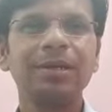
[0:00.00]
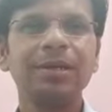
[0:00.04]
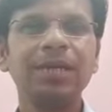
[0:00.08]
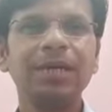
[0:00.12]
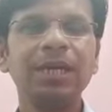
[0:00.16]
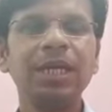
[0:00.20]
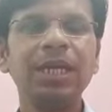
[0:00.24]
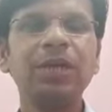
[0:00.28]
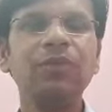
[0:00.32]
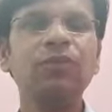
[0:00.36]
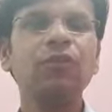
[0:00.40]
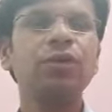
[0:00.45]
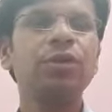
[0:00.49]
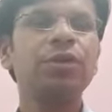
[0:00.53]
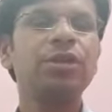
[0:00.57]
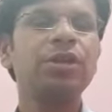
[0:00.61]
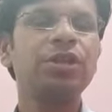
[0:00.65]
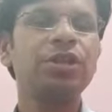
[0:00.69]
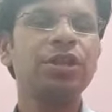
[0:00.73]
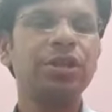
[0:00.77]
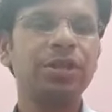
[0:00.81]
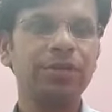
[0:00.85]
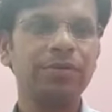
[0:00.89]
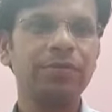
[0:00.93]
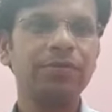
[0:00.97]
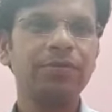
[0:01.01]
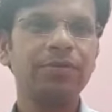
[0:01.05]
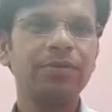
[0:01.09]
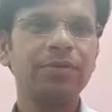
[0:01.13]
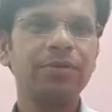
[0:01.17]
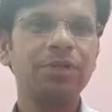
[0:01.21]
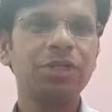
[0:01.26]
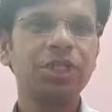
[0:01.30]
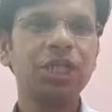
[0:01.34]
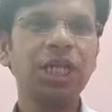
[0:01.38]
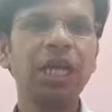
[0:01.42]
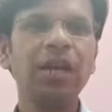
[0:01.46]
He was a Jew.
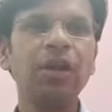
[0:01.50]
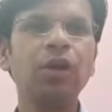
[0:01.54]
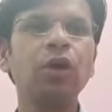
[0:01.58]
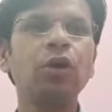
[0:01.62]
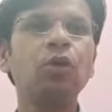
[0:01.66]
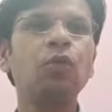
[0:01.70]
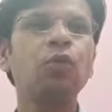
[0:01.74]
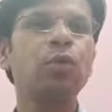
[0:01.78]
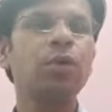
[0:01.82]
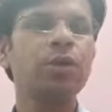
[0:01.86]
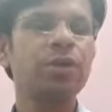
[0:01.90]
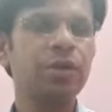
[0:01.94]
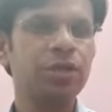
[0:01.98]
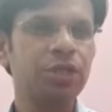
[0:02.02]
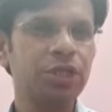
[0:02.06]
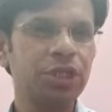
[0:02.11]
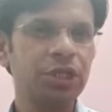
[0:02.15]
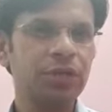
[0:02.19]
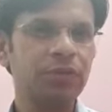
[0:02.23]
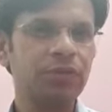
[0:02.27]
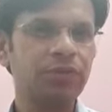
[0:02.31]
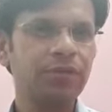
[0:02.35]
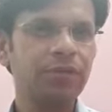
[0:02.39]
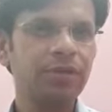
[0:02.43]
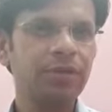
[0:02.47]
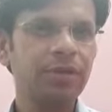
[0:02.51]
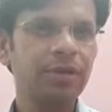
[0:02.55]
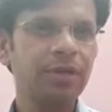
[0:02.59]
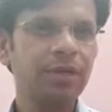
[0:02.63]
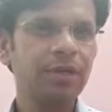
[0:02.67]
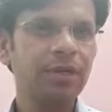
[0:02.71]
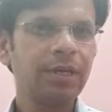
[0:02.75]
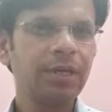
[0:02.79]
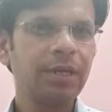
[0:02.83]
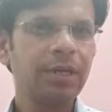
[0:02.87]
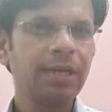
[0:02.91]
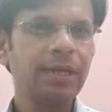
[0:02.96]
Shylock was a Jew.
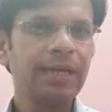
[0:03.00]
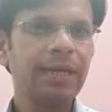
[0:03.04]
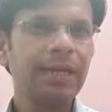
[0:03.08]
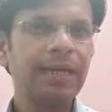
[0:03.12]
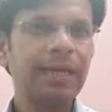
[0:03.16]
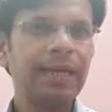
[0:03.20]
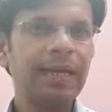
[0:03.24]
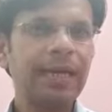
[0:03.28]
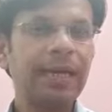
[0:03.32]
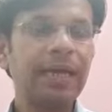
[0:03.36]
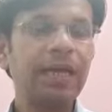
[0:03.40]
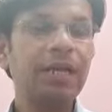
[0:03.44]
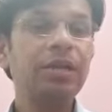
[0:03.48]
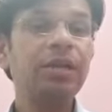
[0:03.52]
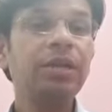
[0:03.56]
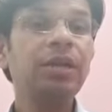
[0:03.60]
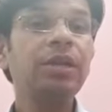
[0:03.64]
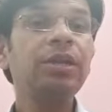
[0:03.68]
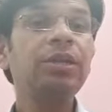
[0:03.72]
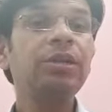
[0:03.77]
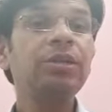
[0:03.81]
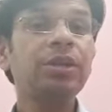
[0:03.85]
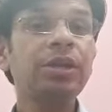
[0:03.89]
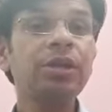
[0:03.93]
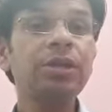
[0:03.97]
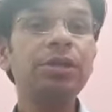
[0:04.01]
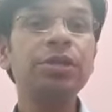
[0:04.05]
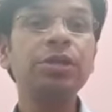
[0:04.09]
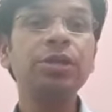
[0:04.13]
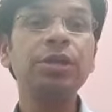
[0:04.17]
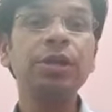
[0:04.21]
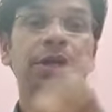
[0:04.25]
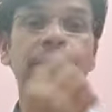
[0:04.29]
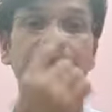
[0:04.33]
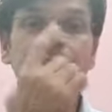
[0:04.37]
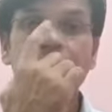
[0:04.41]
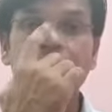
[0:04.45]
And
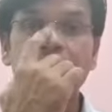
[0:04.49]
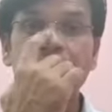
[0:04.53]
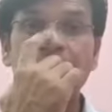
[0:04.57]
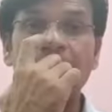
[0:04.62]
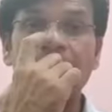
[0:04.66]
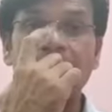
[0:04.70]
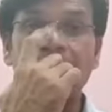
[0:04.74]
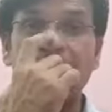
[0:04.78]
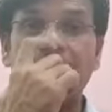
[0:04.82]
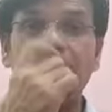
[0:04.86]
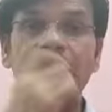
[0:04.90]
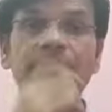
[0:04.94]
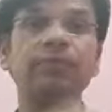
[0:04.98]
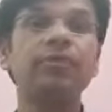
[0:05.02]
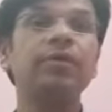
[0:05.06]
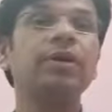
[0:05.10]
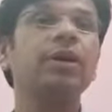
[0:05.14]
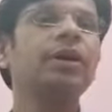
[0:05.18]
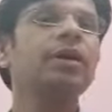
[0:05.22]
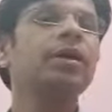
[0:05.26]
Christians have